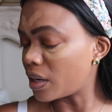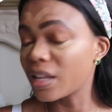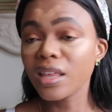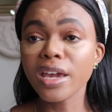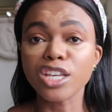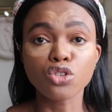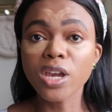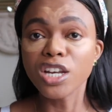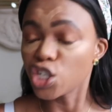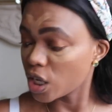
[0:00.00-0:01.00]
And the thing is, you
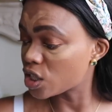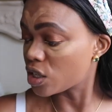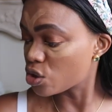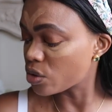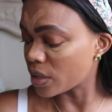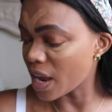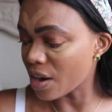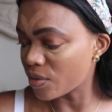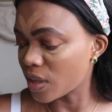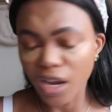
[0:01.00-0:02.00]
can change literally
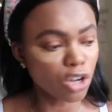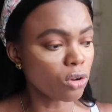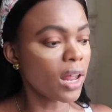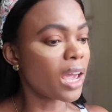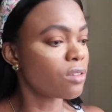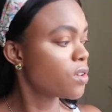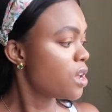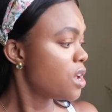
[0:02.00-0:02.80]
everything in your life.